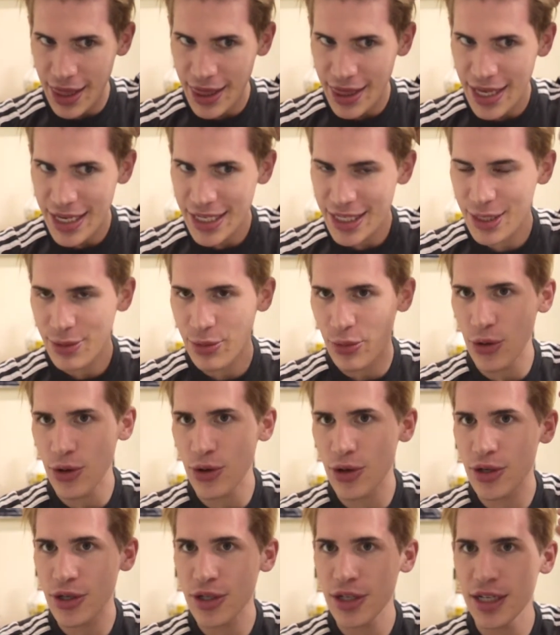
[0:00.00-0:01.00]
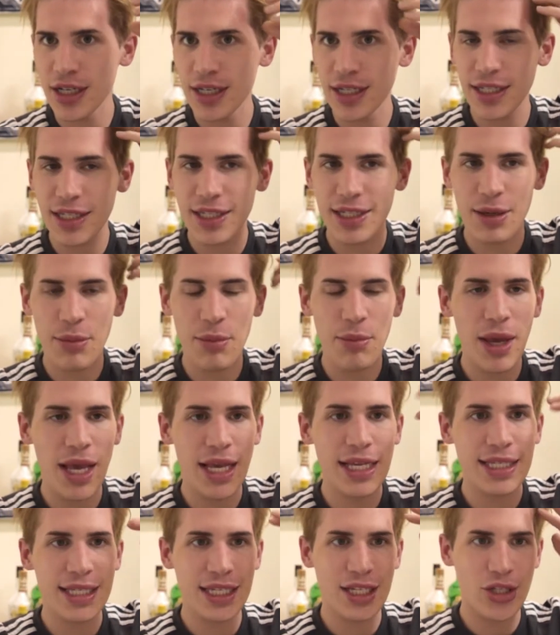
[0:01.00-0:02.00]
This one, it does an
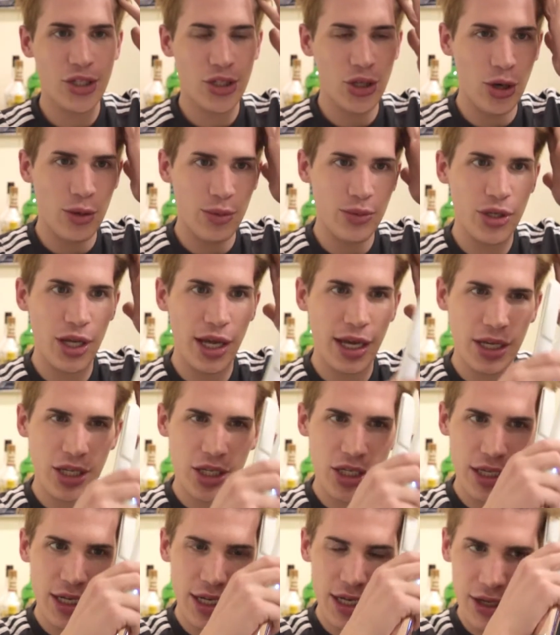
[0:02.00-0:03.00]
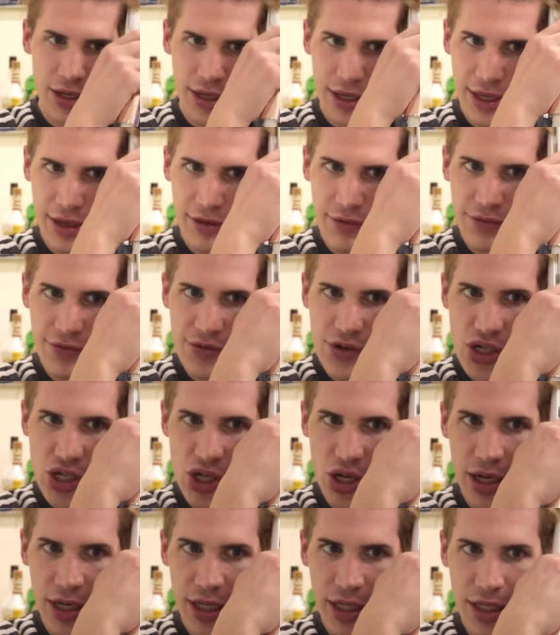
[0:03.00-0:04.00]
amazing job to actually like give
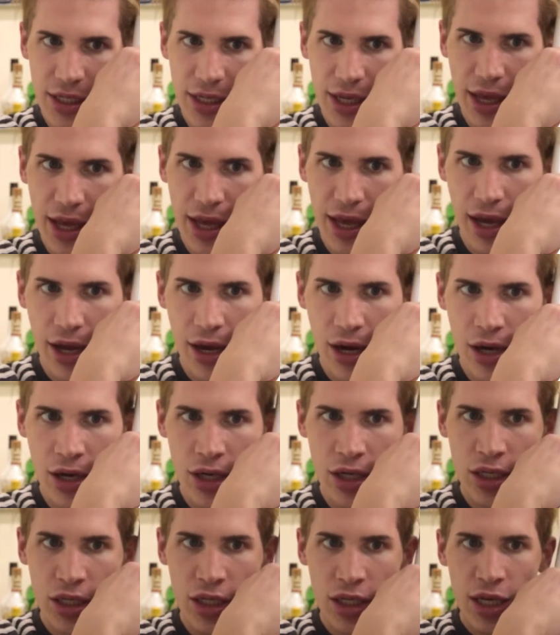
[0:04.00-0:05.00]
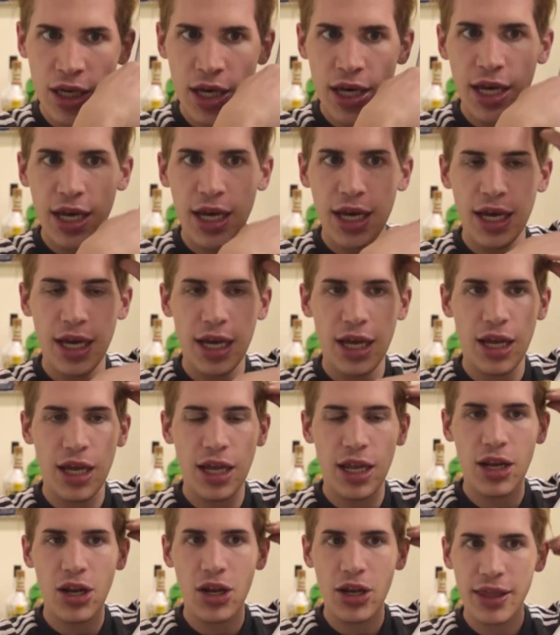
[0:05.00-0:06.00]
shine to your hair.
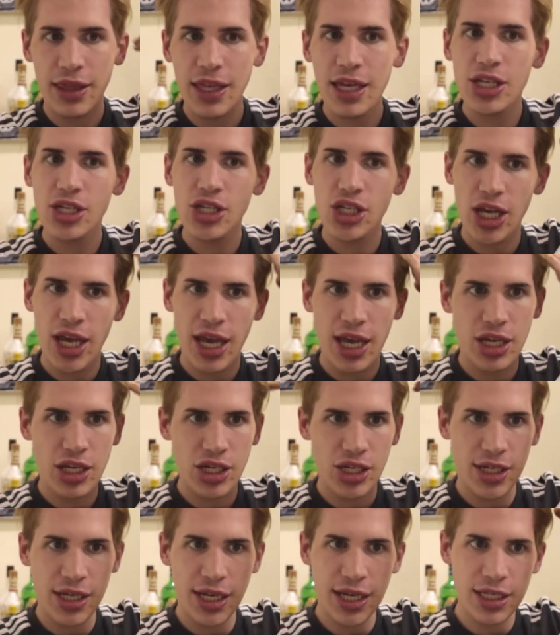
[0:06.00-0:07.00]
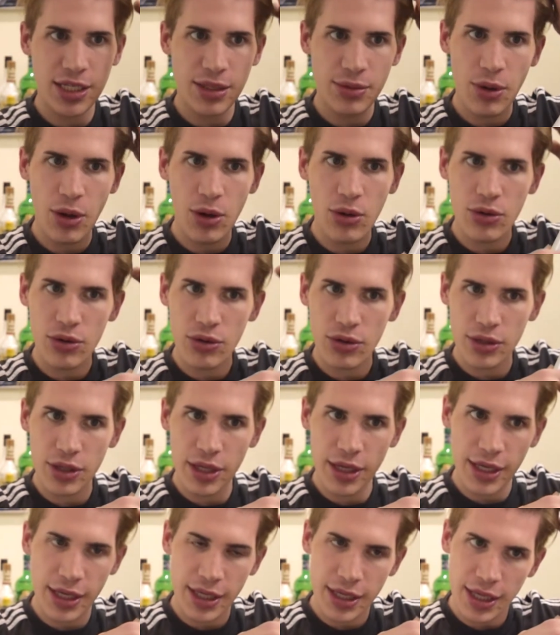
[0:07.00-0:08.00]
Like that GHD as well,
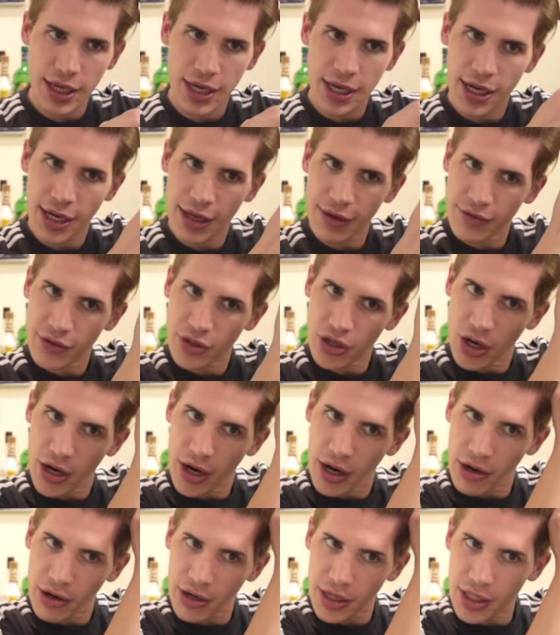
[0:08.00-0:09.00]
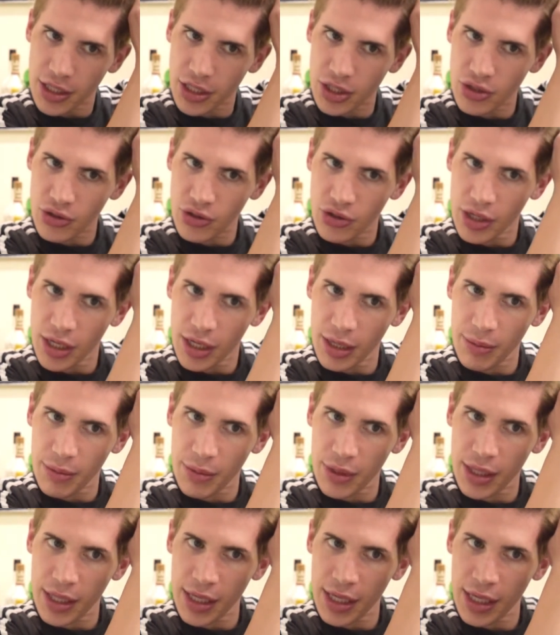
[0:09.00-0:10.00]
like it leaves your hair
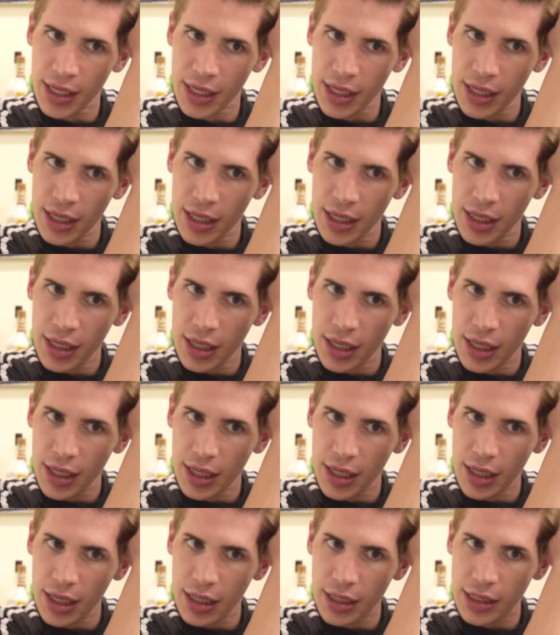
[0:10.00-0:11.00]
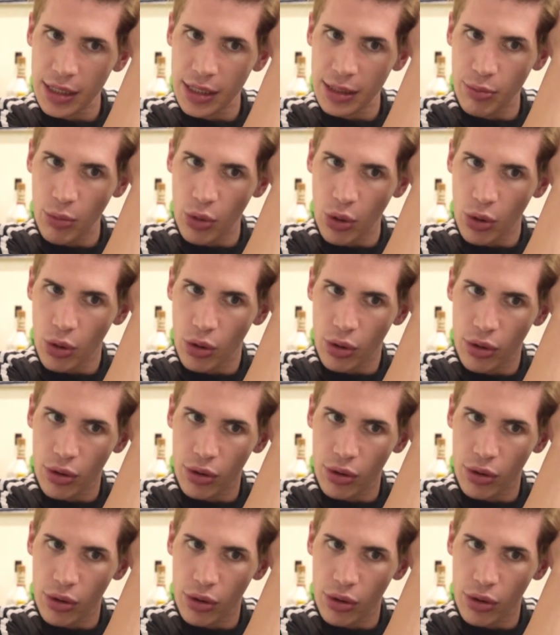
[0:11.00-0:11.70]
extremely smooth.